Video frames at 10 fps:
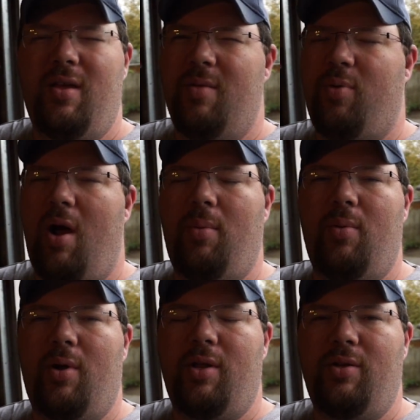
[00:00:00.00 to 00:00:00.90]
you probably
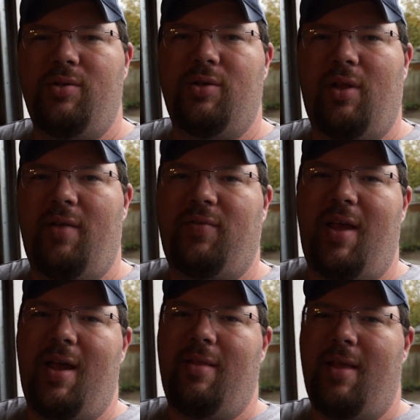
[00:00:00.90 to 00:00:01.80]
want to use your left
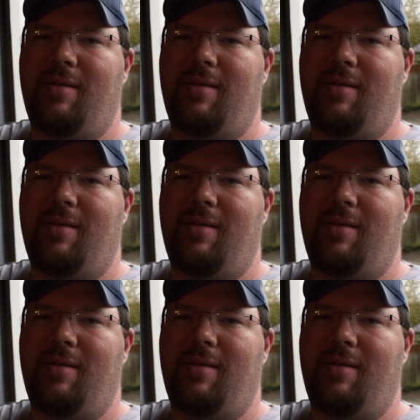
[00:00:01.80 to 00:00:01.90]
hand.